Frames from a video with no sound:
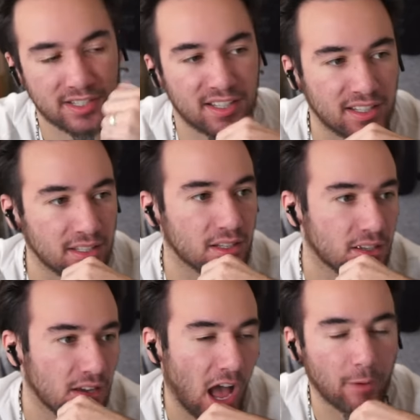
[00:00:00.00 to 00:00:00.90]
C,
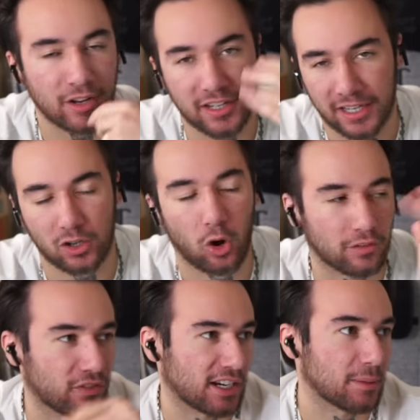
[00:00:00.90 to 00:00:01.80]
I'm gonna get called
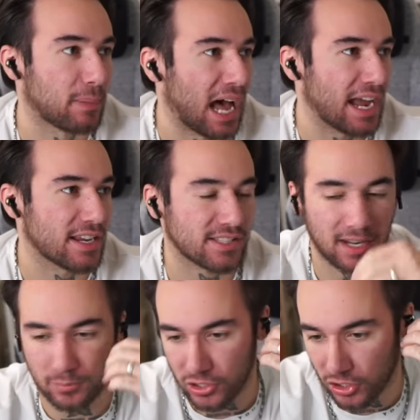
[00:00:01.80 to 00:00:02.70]
fucking biased, and
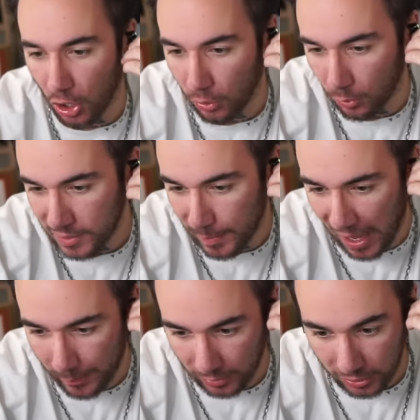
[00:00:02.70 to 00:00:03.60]
I'm just going with what's
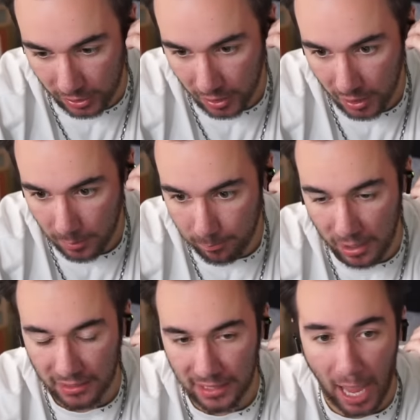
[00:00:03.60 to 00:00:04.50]
popular.
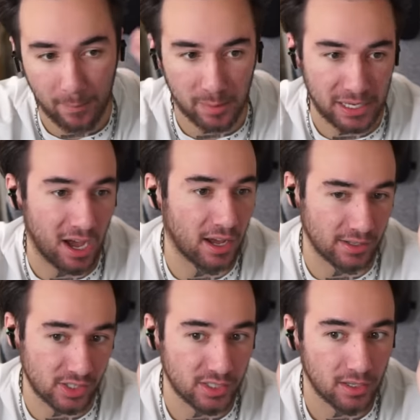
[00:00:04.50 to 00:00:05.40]
But I'm gonna be
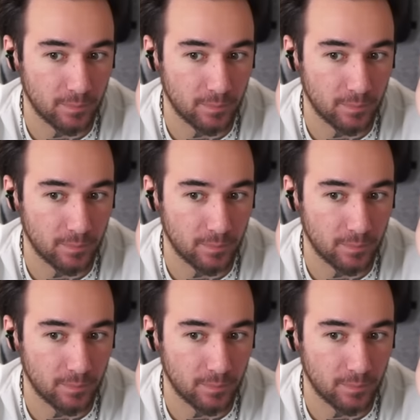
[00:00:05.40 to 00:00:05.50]
honest.